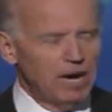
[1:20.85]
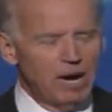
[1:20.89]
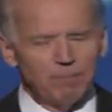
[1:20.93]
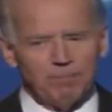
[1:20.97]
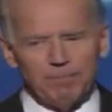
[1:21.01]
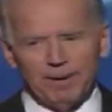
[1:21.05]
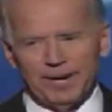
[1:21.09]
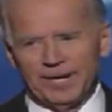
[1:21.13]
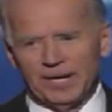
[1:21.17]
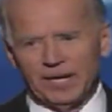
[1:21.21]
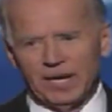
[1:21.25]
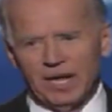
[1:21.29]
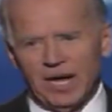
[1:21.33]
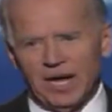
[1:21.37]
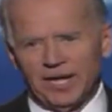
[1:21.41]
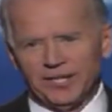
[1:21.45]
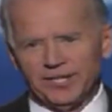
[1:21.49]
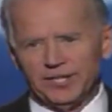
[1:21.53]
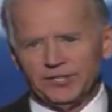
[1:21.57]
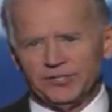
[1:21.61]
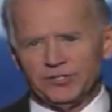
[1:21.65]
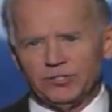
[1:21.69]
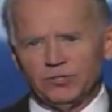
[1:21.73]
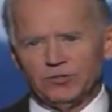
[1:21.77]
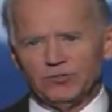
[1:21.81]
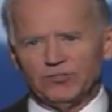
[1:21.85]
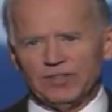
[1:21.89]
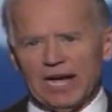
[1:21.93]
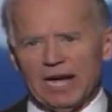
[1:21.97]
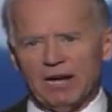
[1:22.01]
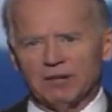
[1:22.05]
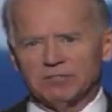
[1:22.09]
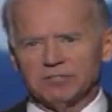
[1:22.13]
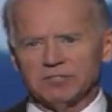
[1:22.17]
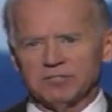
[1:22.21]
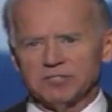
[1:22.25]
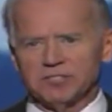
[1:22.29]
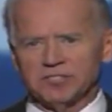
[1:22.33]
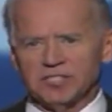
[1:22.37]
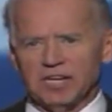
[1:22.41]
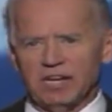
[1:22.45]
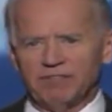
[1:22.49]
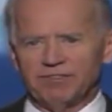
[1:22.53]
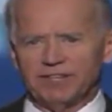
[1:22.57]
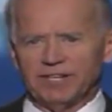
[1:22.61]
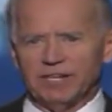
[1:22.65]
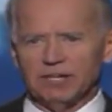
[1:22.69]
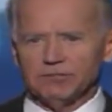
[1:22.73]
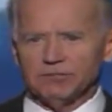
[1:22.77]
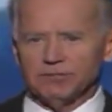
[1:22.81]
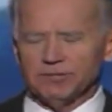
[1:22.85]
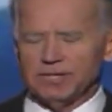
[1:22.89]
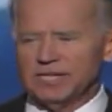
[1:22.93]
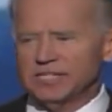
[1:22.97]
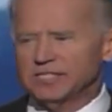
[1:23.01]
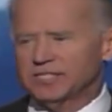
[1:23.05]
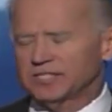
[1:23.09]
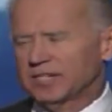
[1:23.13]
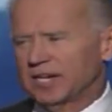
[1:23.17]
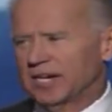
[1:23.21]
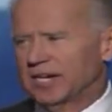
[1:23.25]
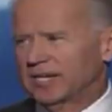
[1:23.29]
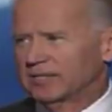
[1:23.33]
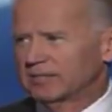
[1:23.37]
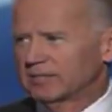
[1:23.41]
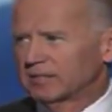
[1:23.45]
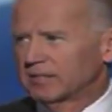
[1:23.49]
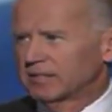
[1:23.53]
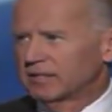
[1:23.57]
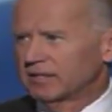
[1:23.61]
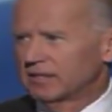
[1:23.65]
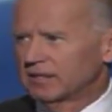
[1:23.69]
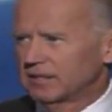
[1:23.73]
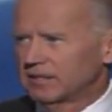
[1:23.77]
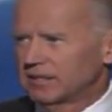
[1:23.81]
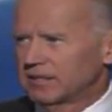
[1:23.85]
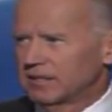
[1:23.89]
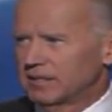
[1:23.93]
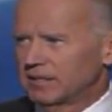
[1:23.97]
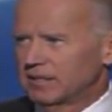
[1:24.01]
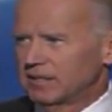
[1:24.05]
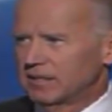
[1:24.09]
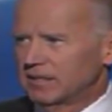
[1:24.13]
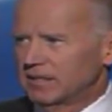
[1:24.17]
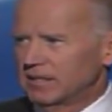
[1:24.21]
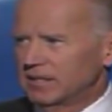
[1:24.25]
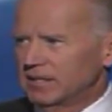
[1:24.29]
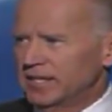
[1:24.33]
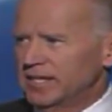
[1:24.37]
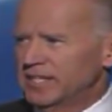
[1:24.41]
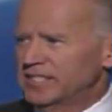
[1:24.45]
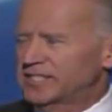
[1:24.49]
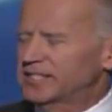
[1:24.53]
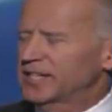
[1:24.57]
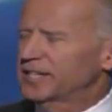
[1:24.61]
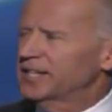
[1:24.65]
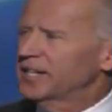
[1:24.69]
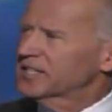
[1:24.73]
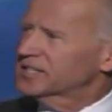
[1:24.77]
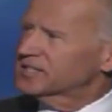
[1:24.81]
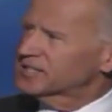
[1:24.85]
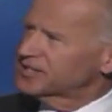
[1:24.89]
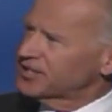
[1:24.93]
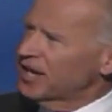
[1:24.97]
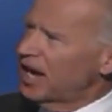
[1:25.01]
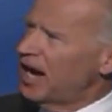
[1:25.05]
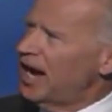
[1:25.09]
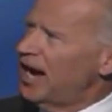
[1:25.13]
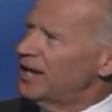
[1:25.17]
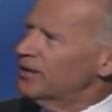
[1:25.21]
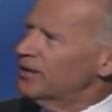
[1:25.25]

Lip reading: Did he just say that he dresses himself? Yeah, I think he did. Right?